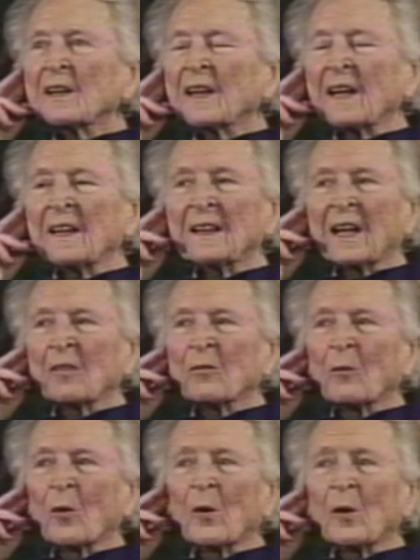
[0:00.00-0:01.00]
getting to have
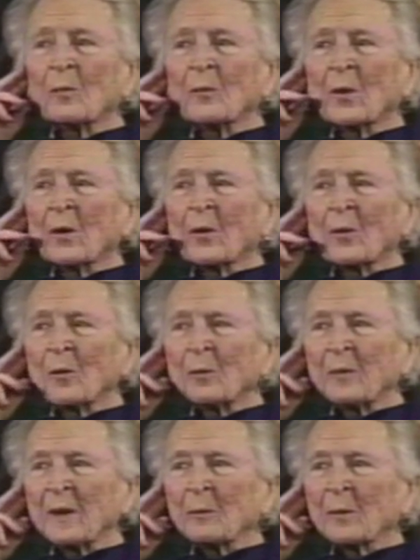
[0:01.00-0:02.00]
more and more
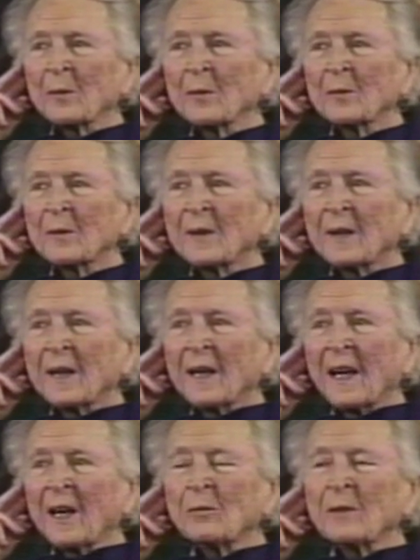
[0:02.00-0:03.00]
old people,
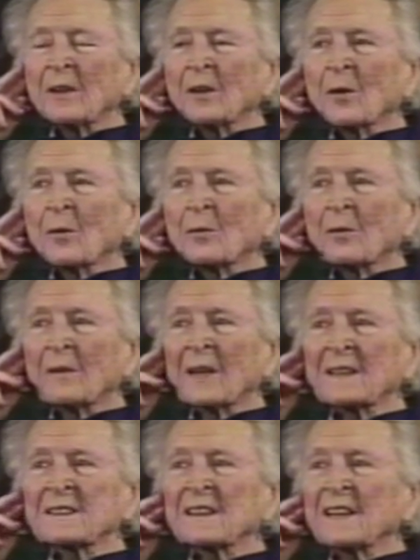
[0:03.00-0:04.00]
and we know
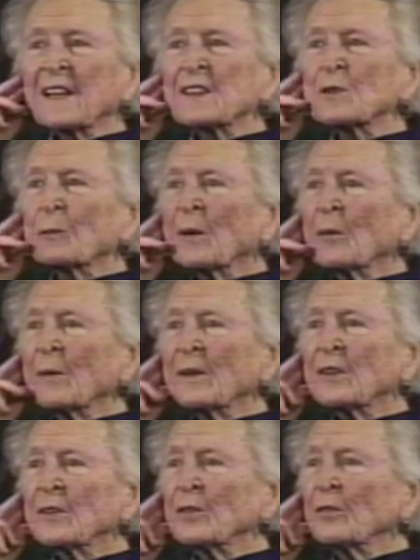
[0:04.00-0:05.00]
less and less about
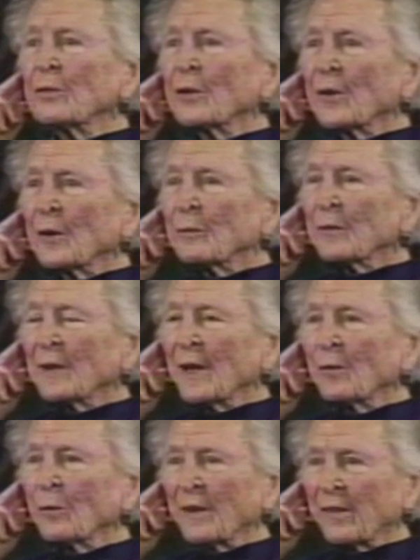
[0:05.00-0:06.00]
what to do for them
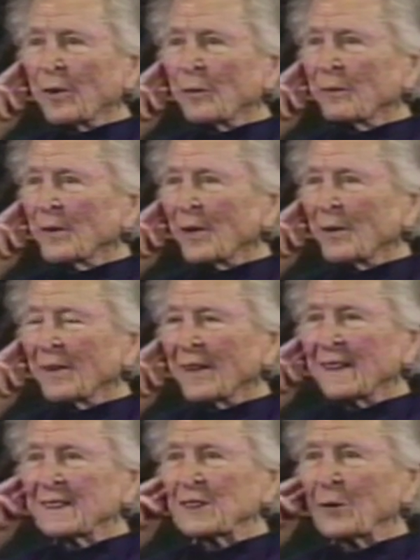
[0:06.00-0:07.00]
and with them
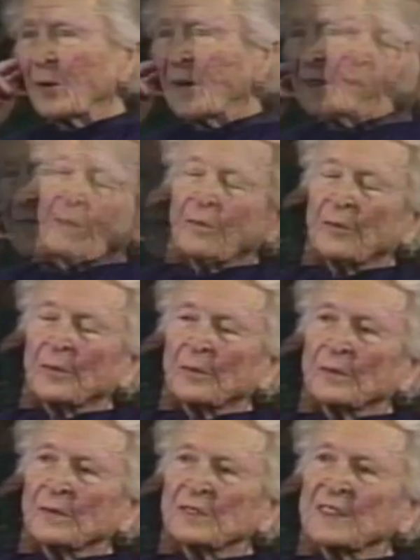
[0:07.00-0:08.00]
and so on. We've
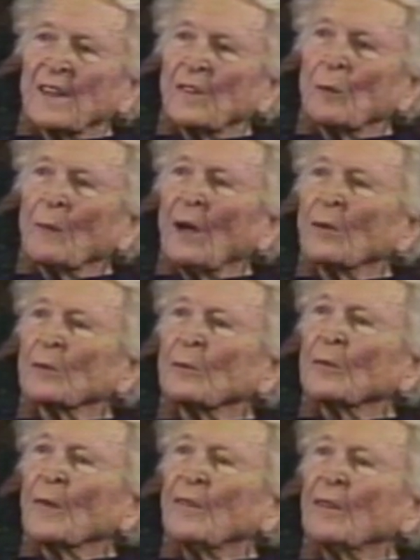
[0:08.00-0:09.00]
sent them out.
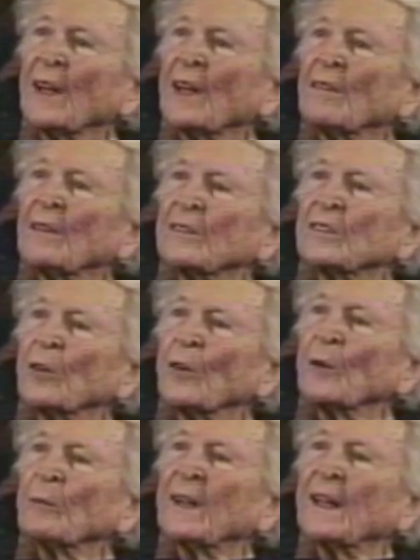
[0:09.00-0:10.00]
We've
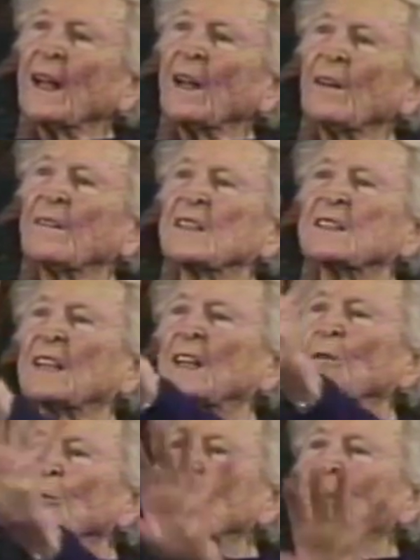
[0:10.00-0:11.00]
told them, get out of the
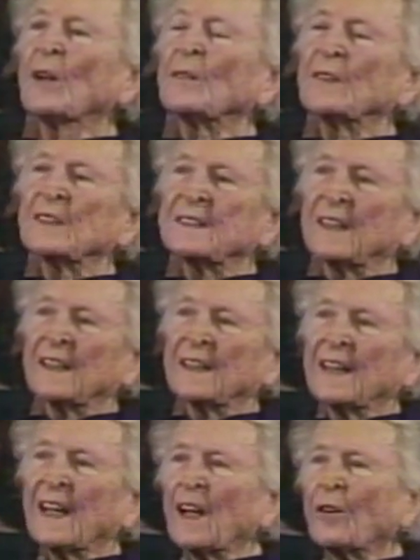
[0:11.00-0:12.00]
city, move out in the
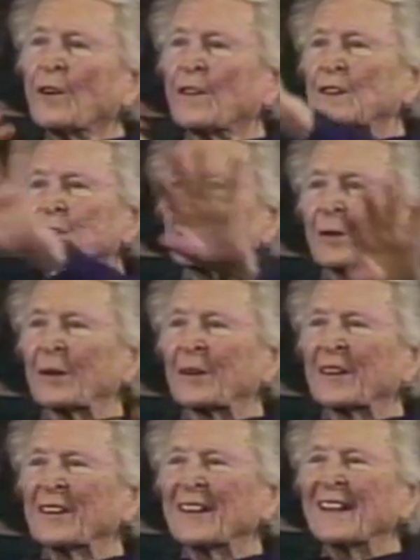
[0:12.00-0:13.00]
city, get out of this world